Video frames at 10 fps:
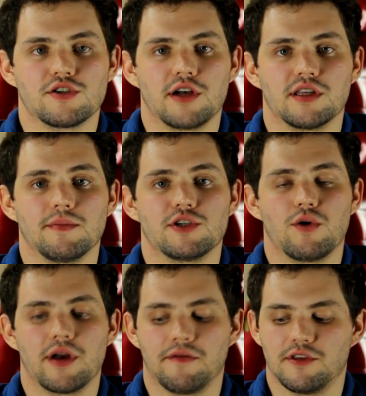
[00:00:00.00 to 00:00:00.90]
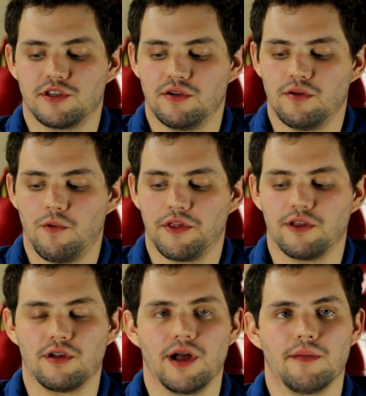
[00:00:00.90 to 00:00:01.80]
constructed the majority of the suit with a
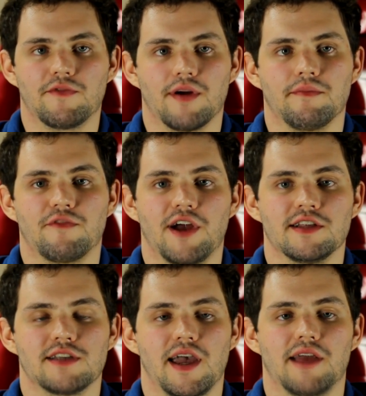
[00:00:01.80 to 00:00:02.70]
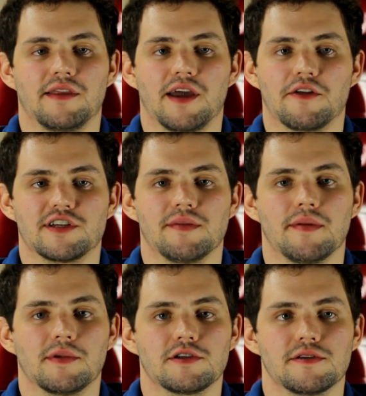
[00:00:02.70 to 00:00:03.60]
little help from friends and the other team
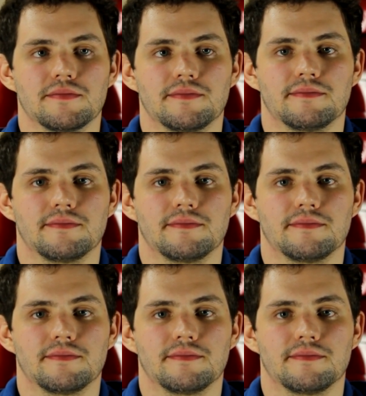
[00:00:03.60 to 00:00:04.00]
members.